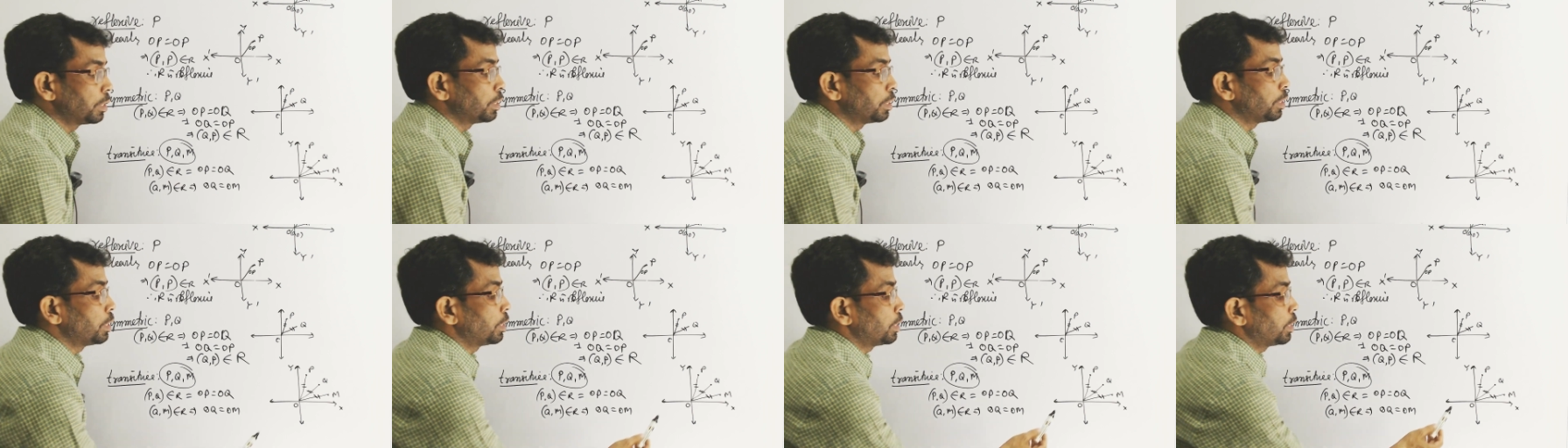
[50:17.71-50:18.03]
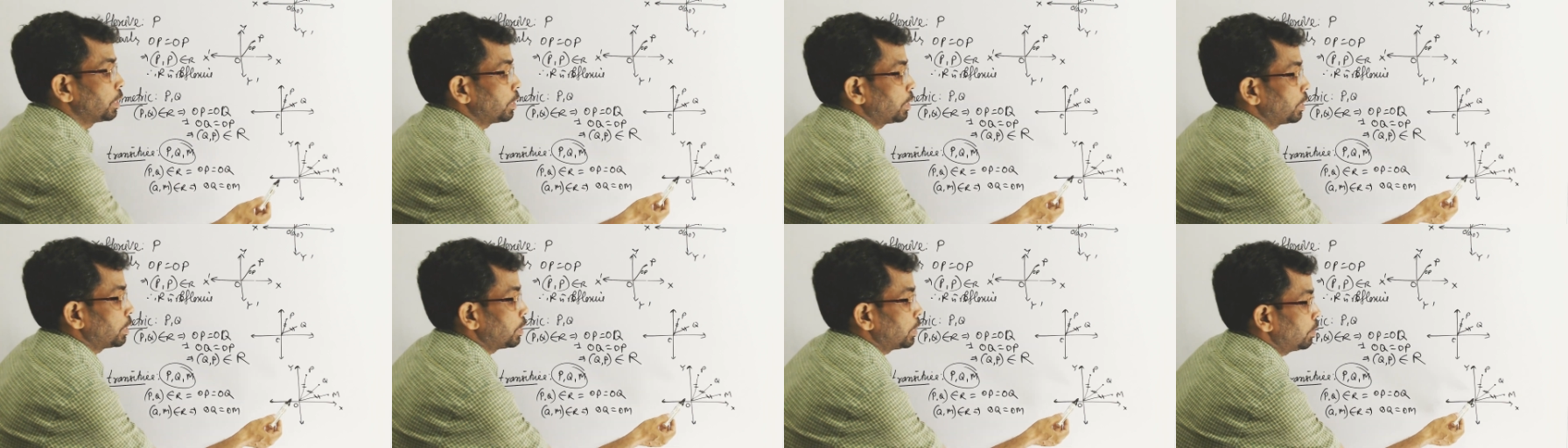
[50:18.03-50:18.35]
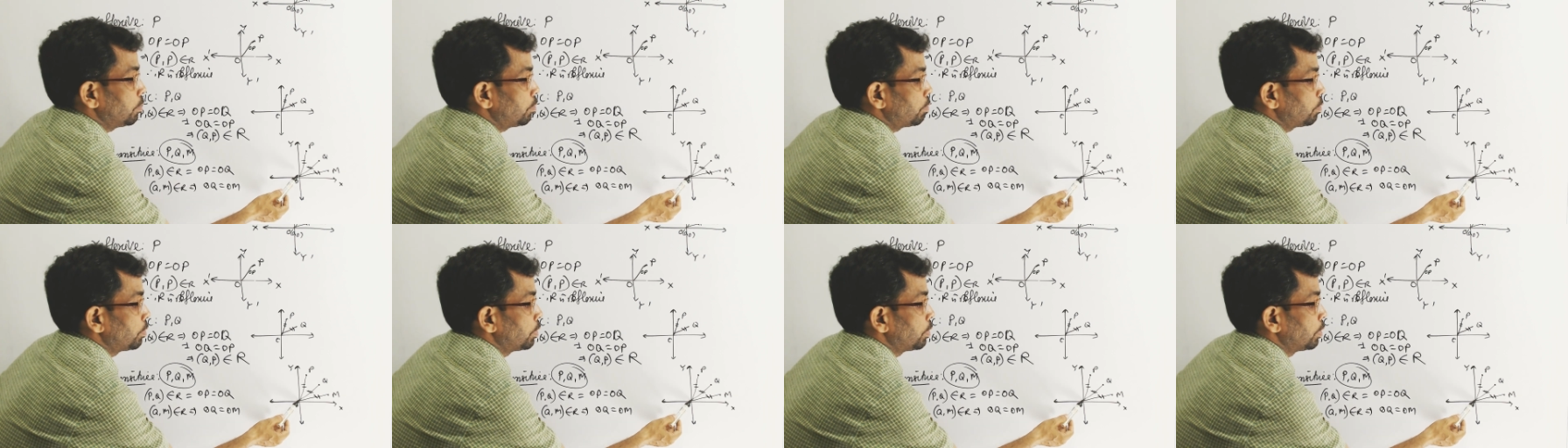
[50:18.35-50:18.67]
if
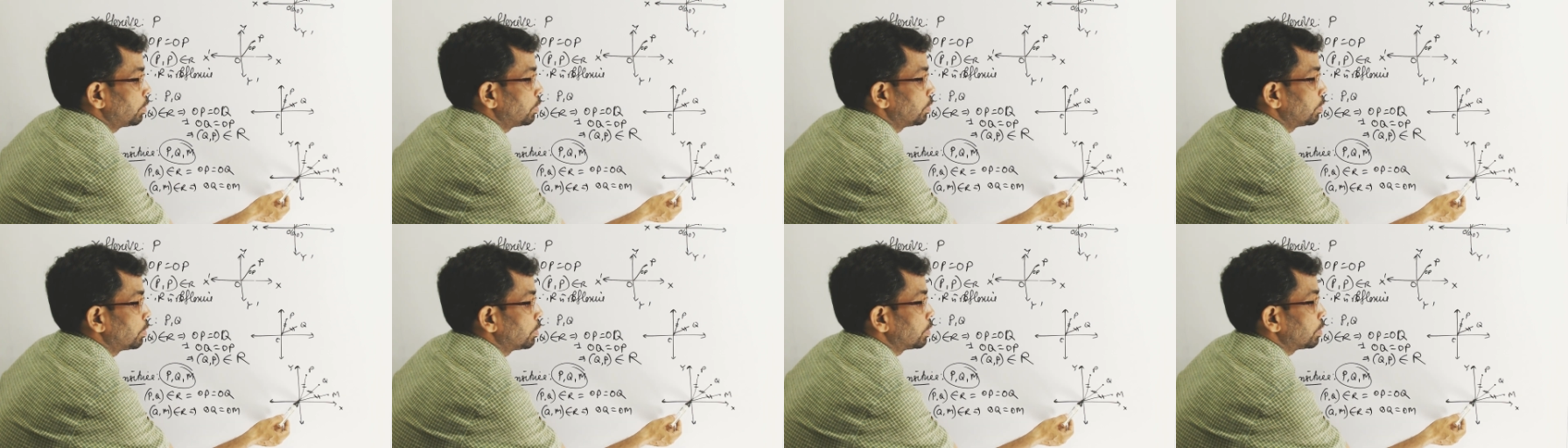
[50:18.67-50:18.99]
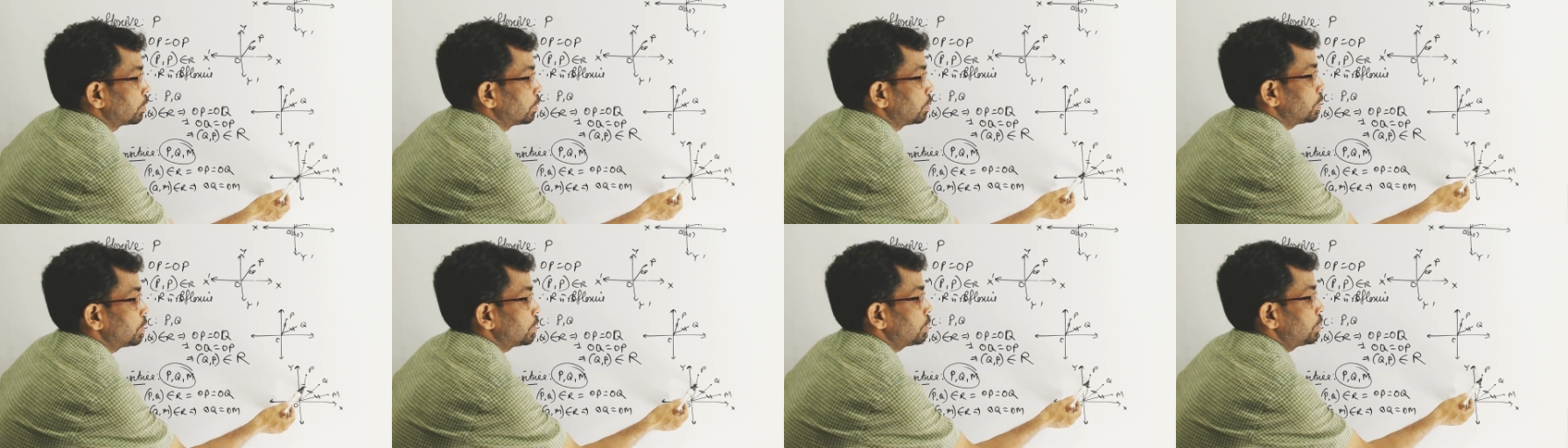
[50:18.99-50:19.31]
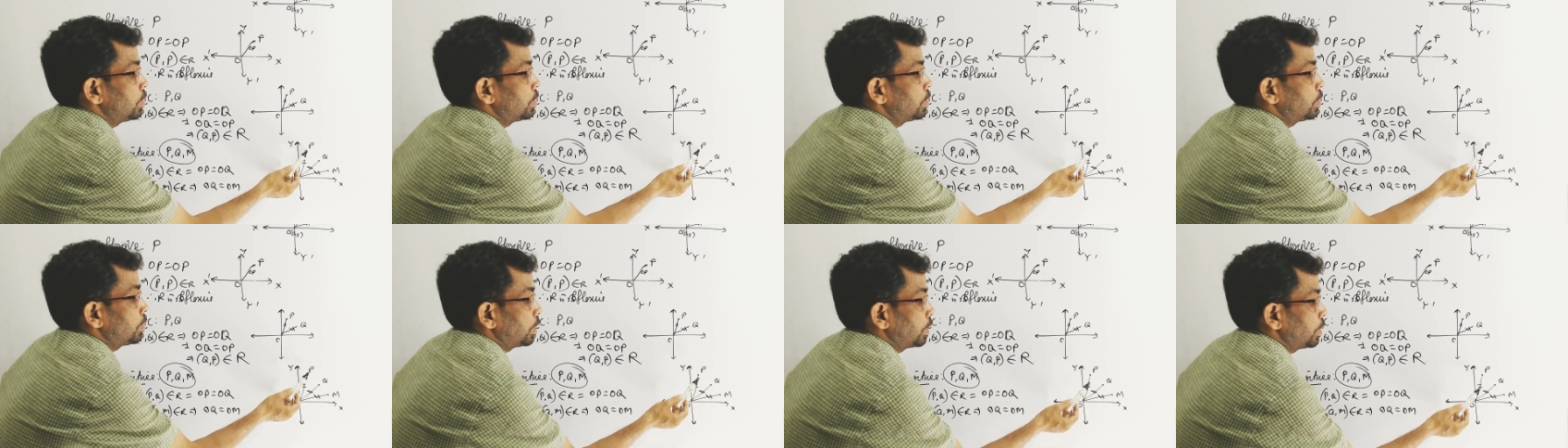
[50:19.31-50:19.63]
this
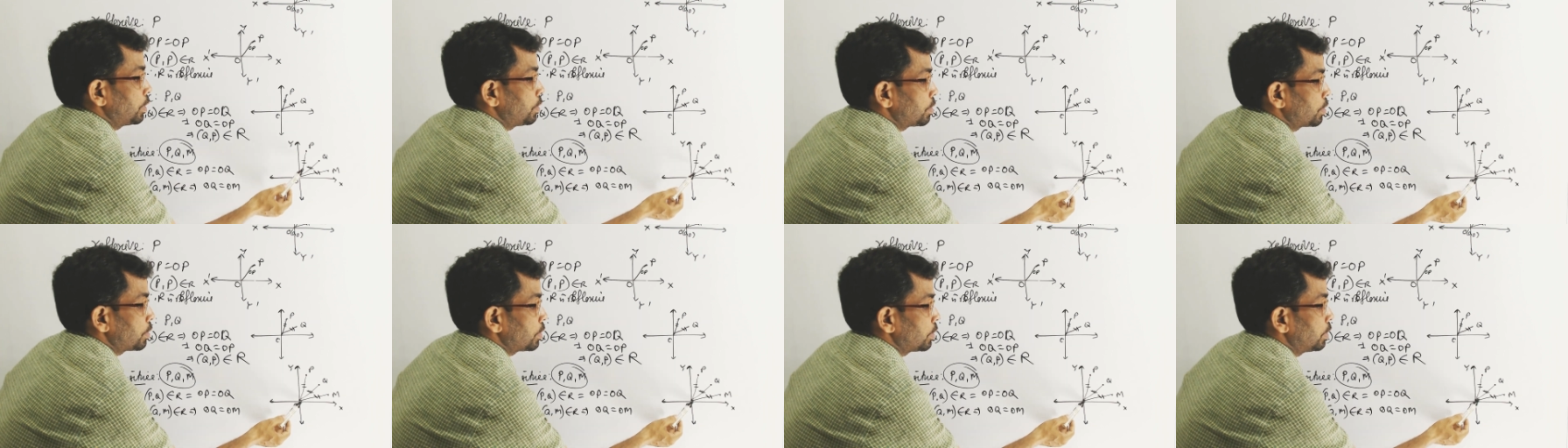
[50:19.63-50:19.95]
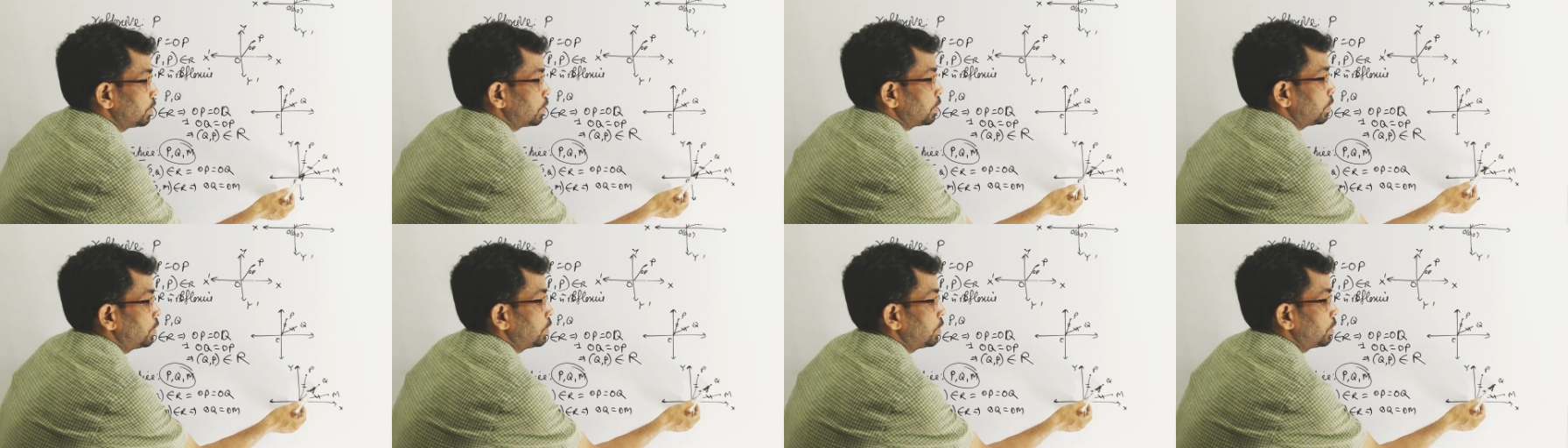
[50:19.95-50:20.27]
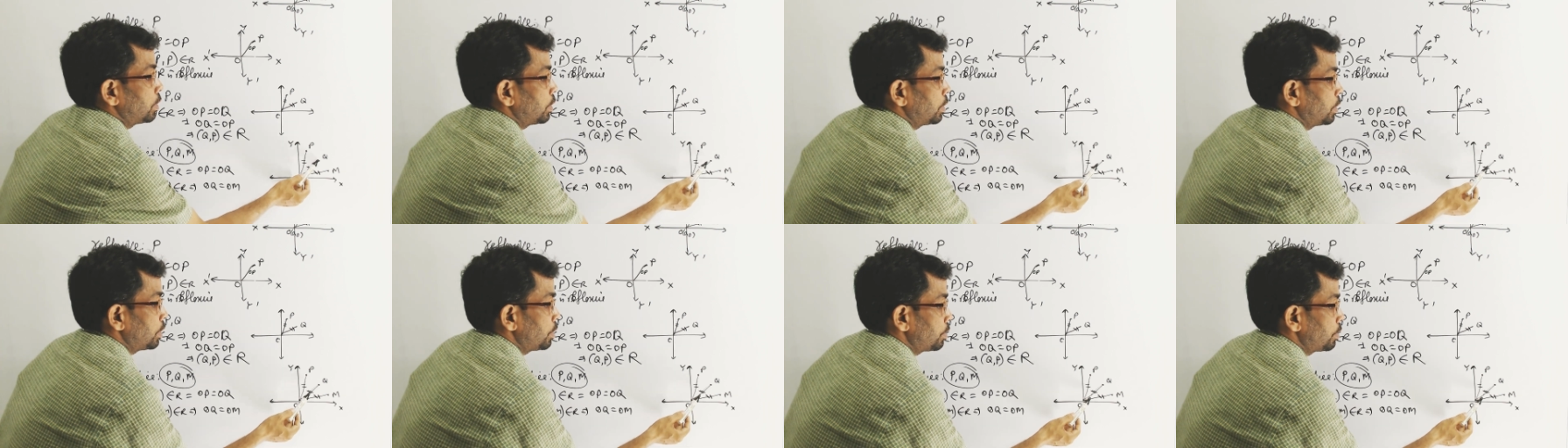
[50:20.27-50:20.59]
distance
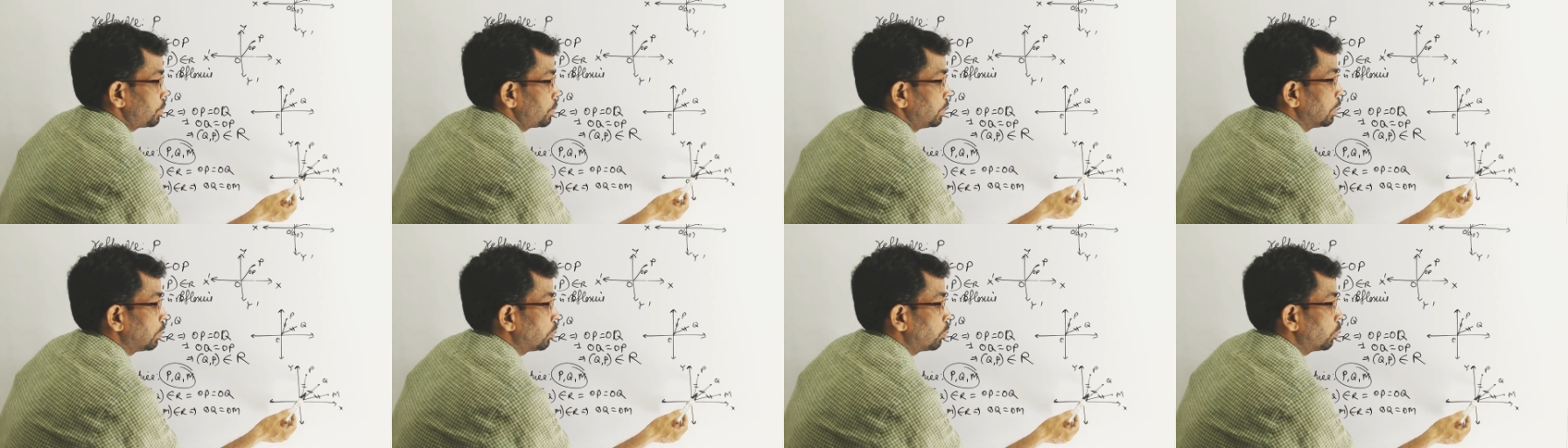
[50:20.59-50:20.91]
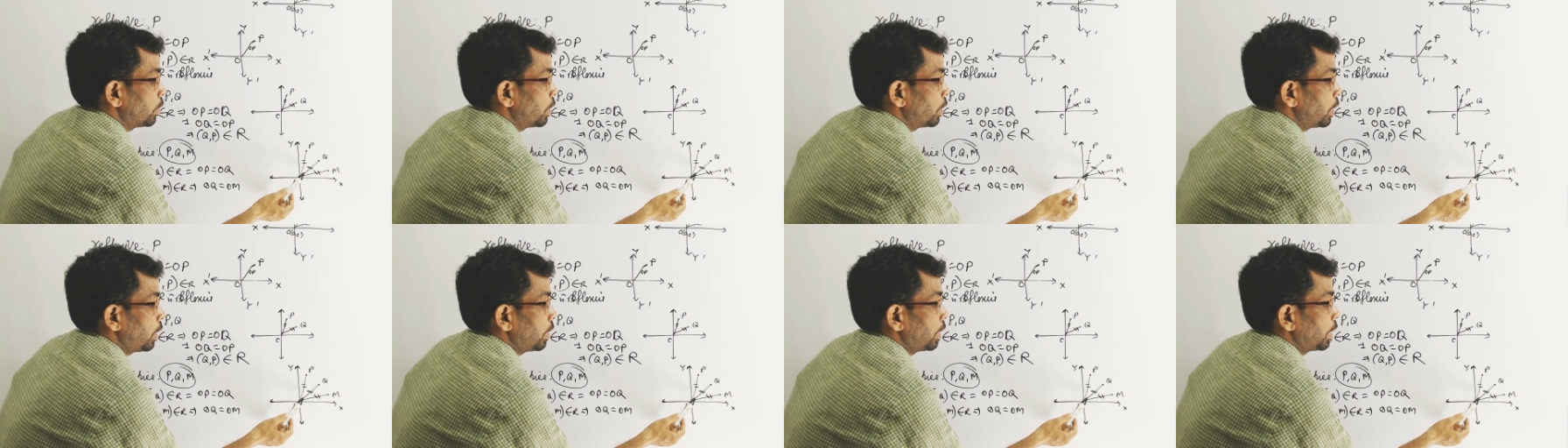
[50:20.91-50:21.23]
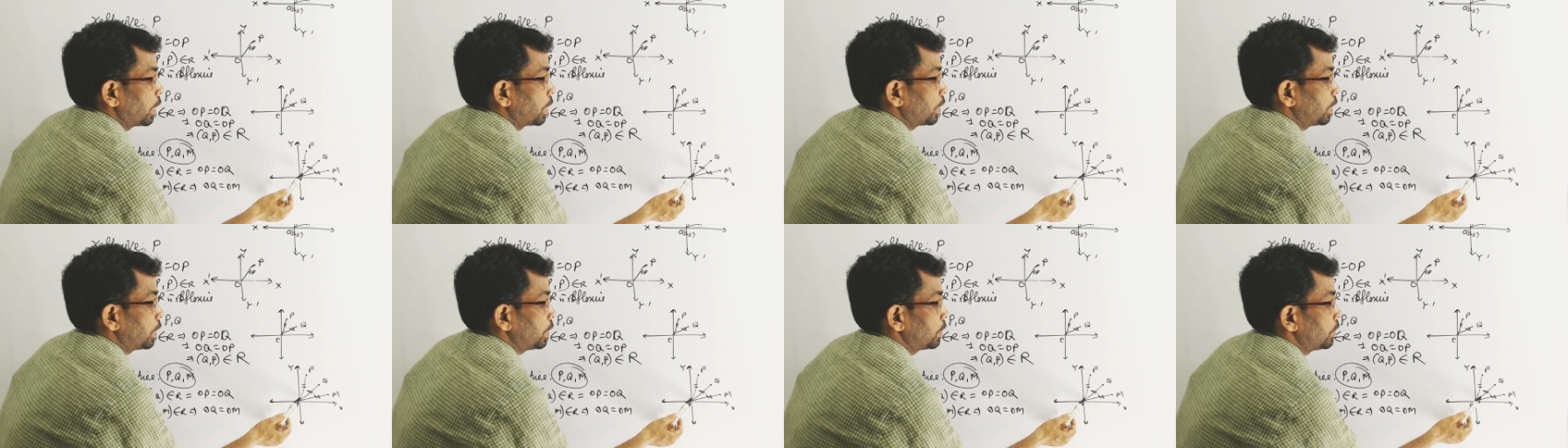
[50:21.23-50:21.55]
equal, again
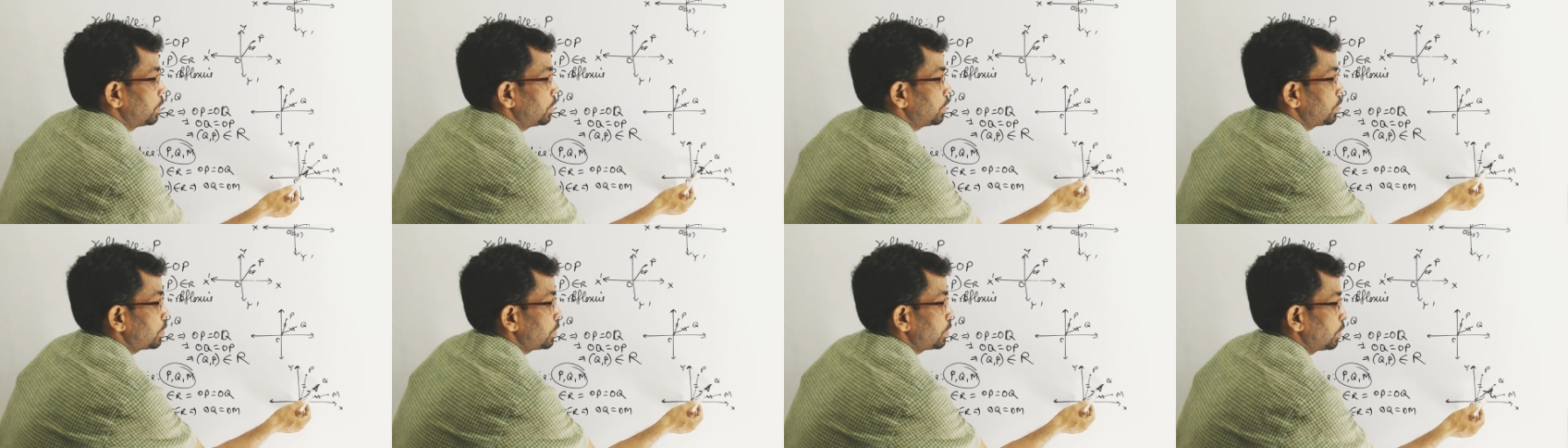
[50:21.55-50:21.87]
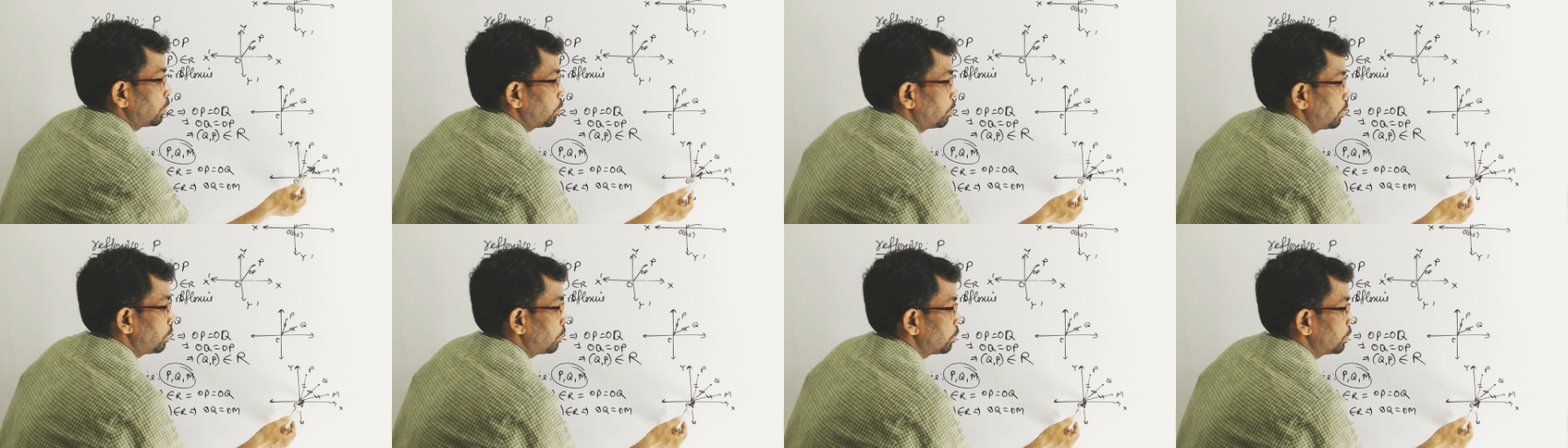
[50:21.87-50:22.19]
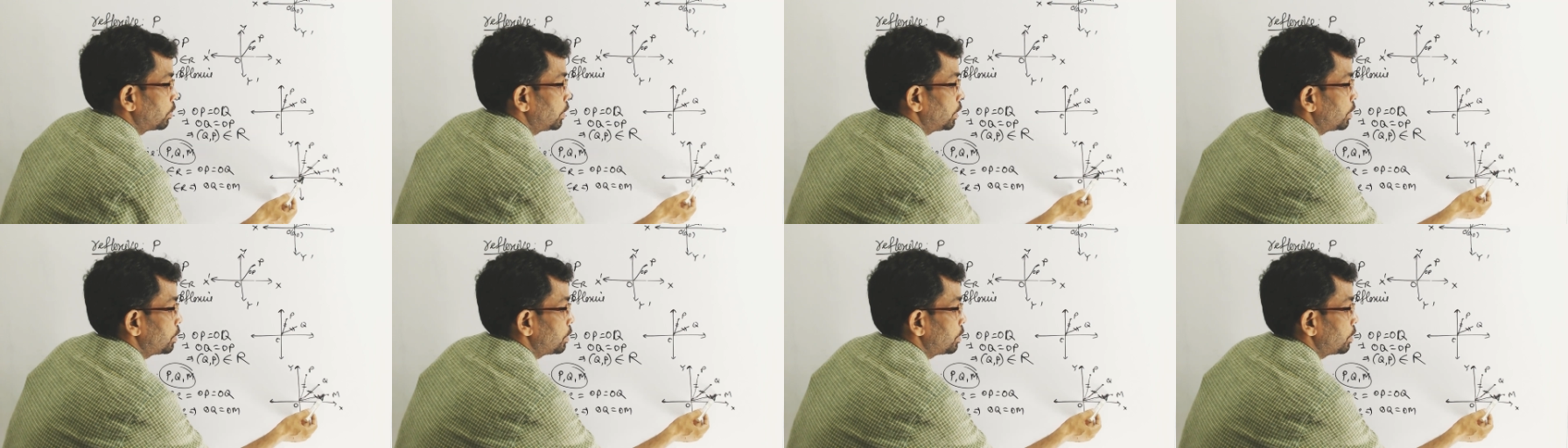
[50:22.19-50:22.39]
this equal to this,